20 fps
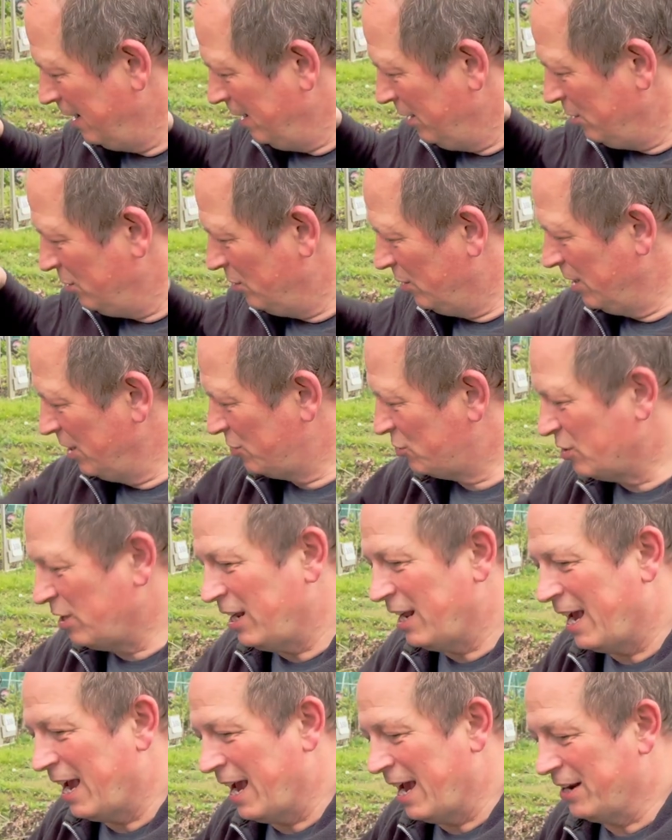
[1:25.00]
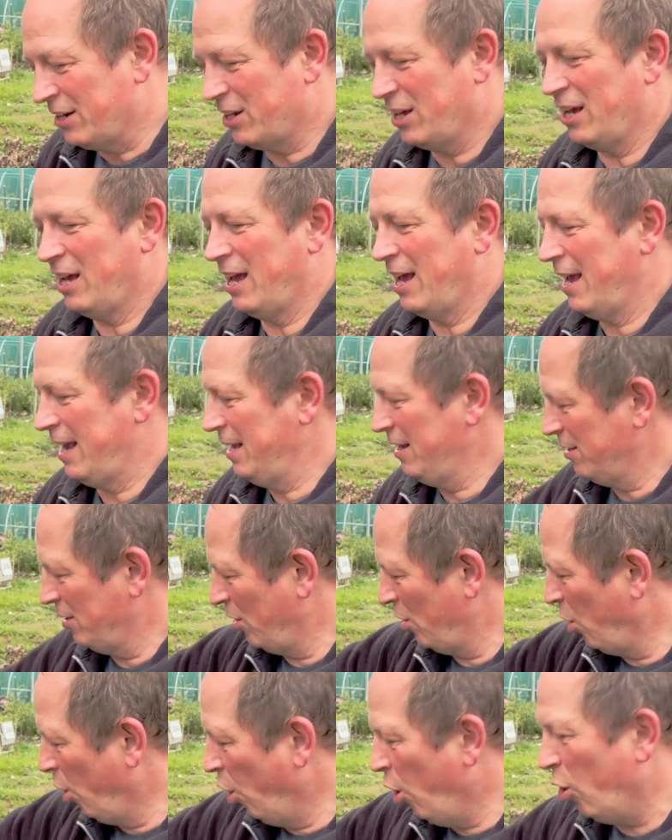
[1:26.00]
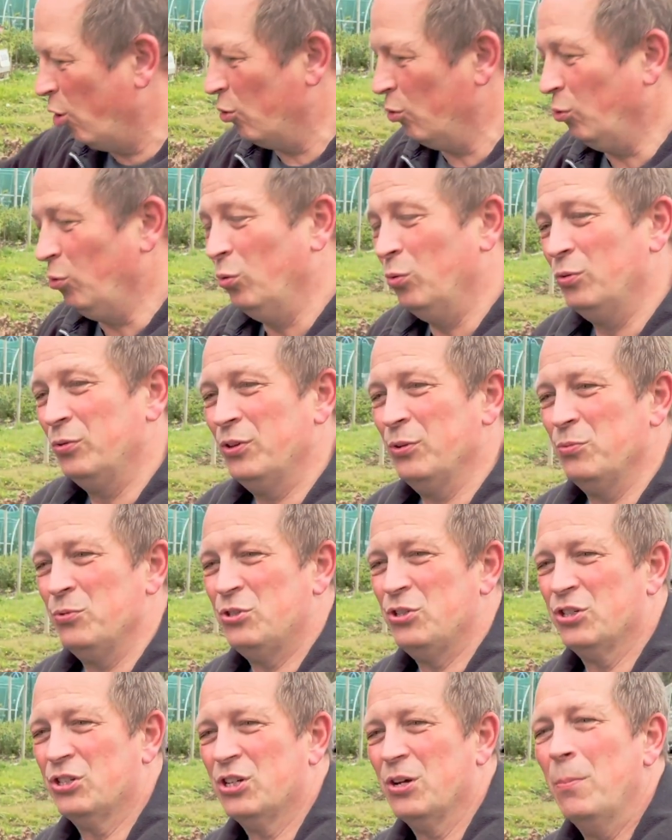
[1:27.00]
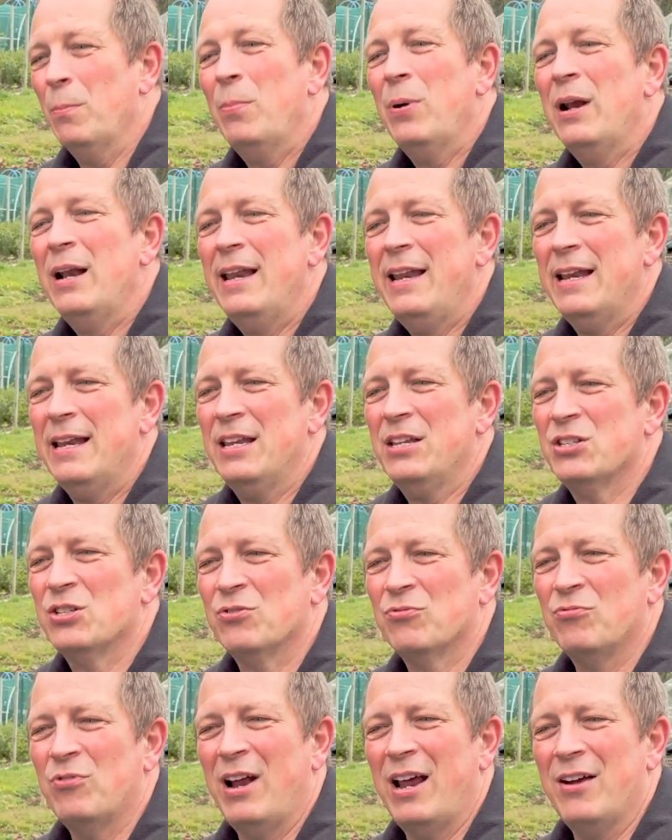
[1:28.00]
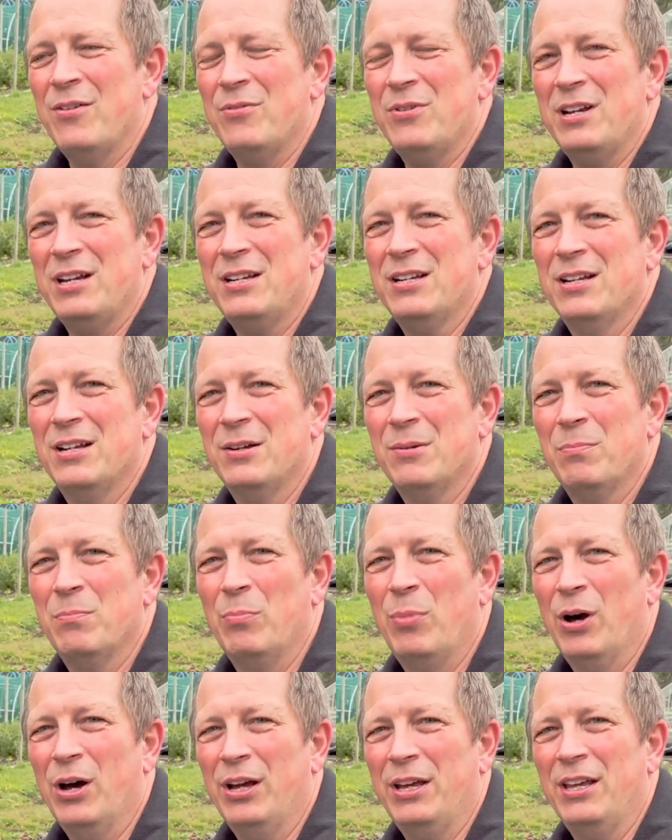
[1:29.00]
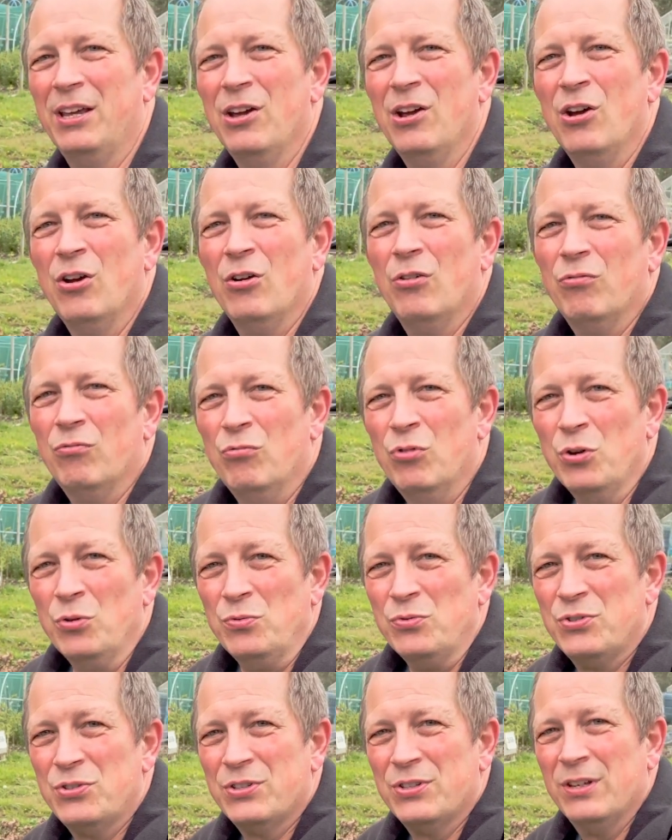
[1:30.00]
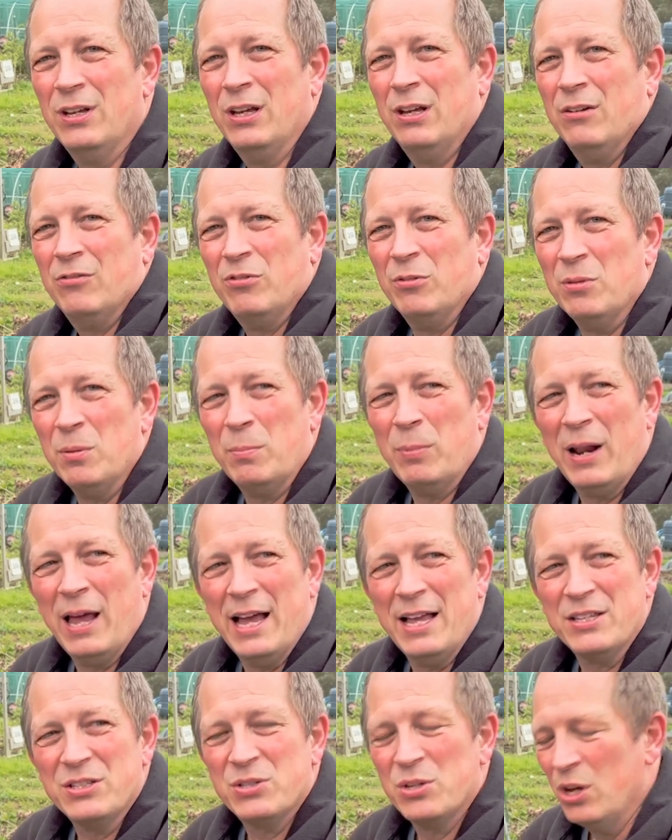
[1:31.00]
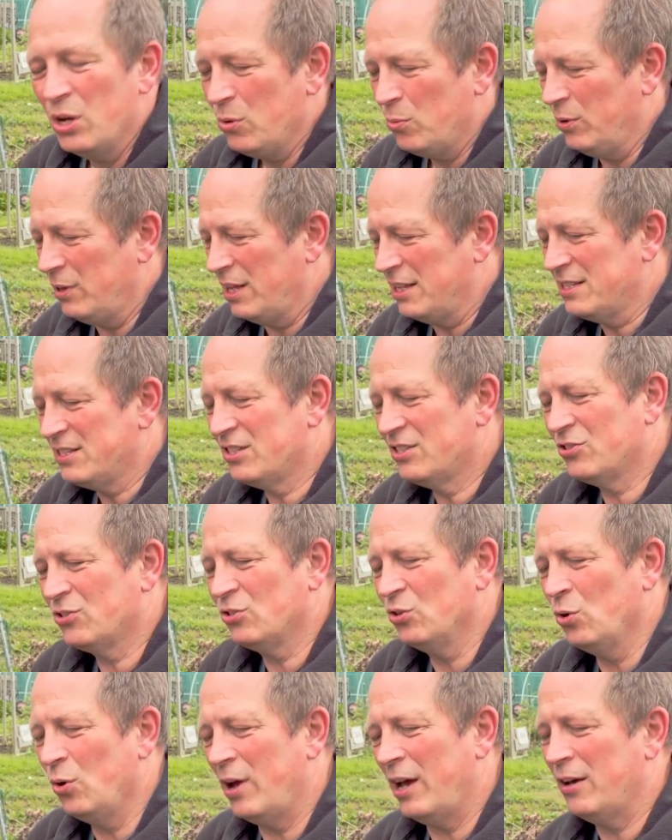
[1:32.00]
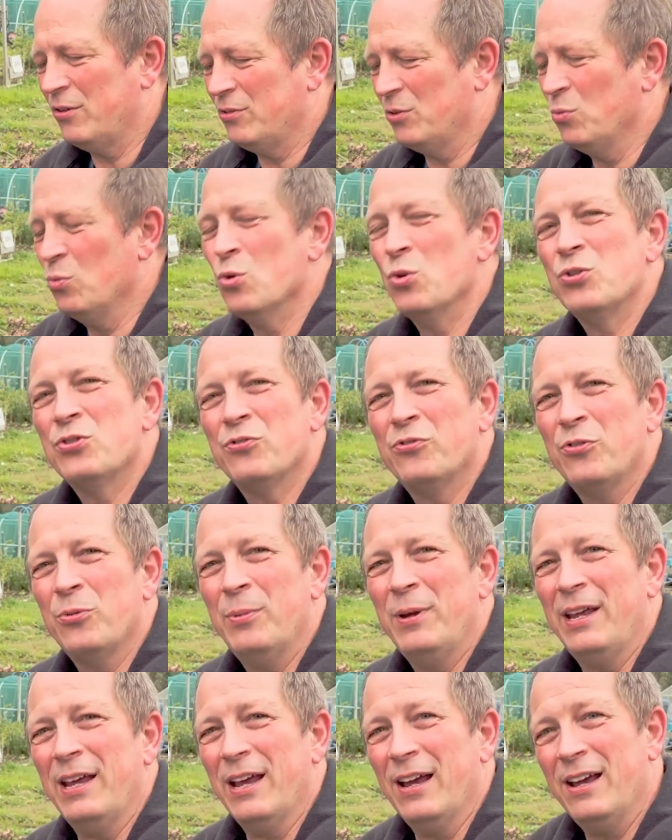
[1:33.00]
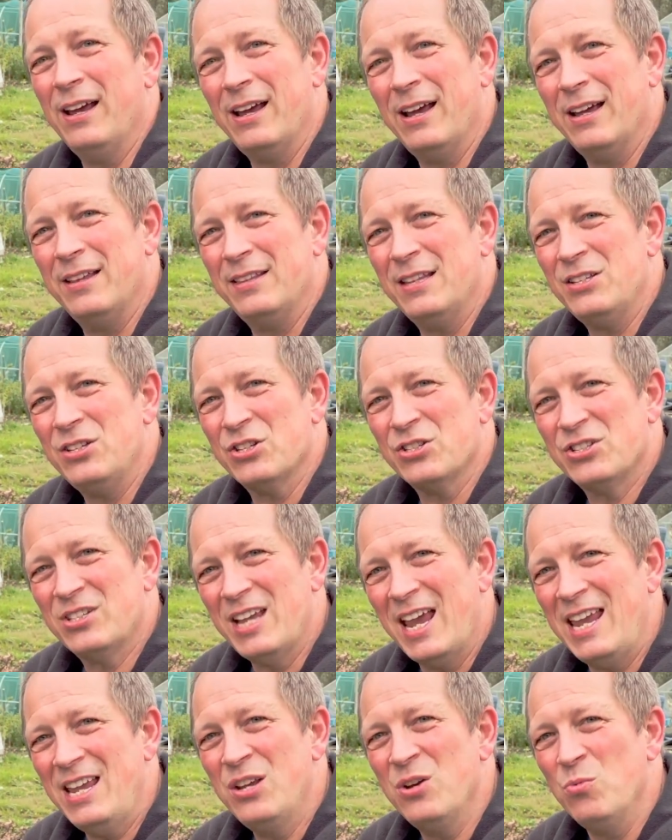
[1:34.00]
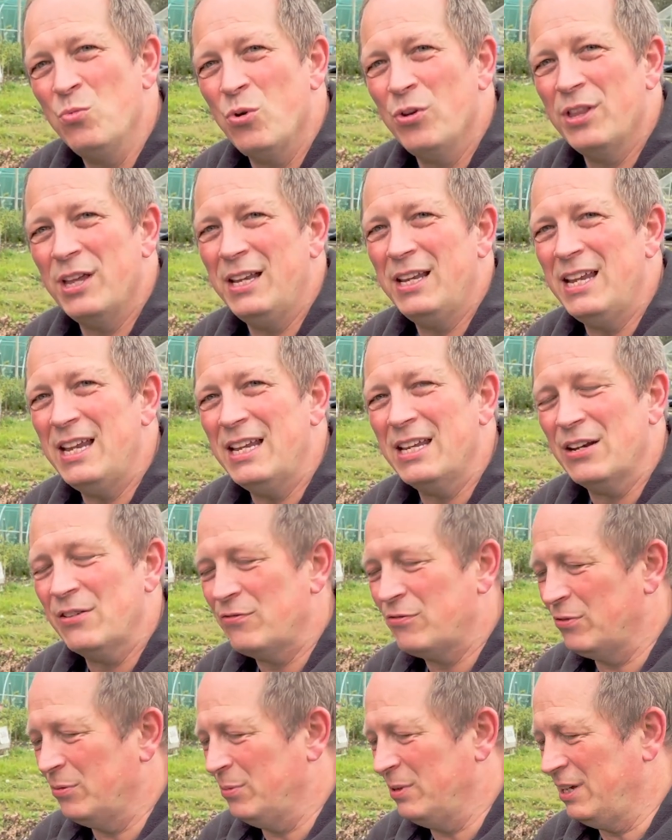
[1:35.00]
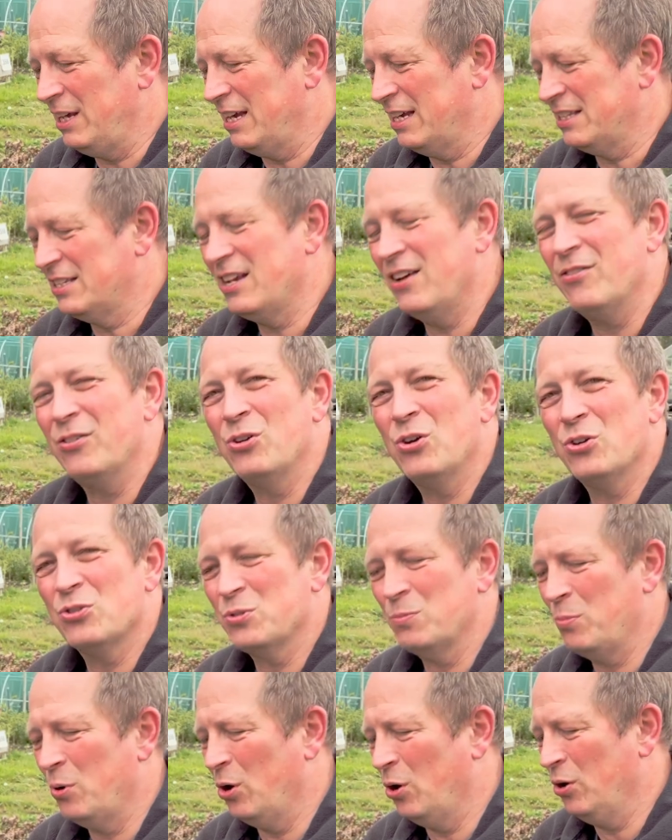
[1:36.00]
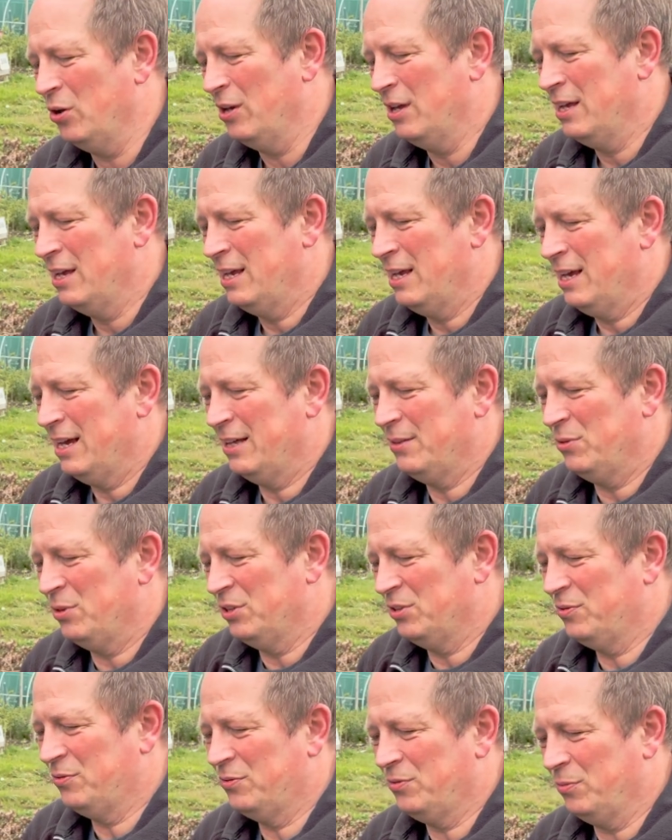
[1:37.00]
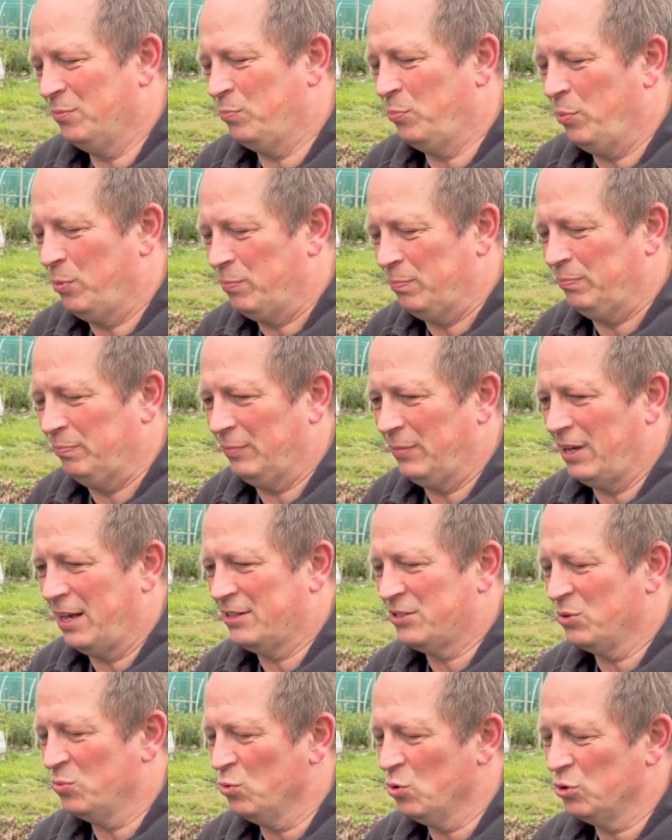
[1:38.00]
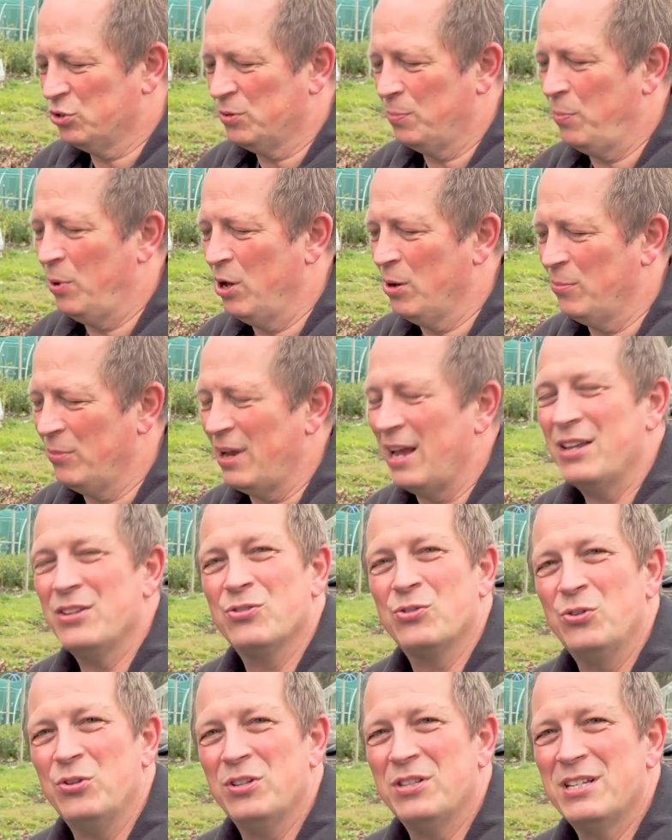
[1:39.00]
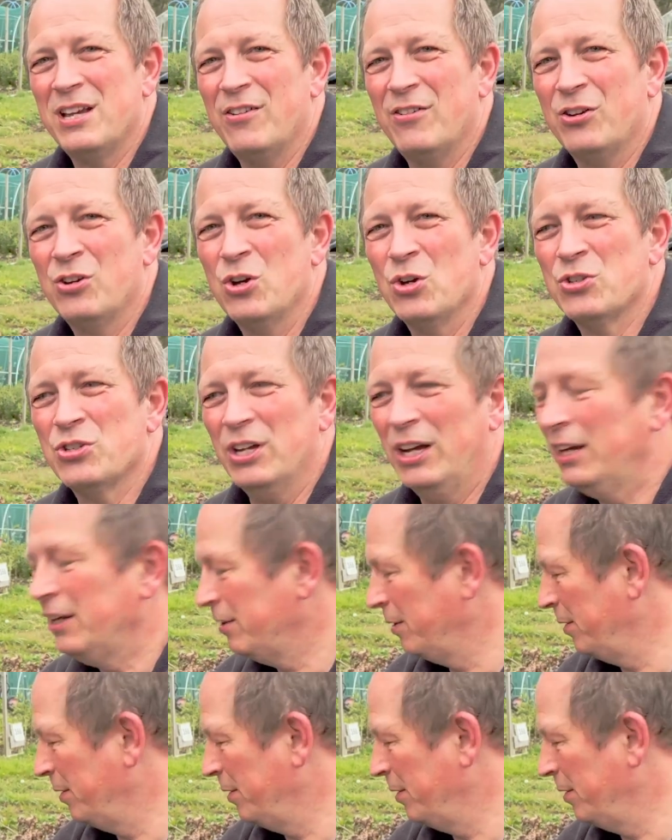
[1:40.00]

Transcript: you literally had a hole that was just completely surrounded by roots from the plants, where they'd sought out the water from here and they'd just taken what they needed from the terracotta pot, and as the water permeates through the terracotta,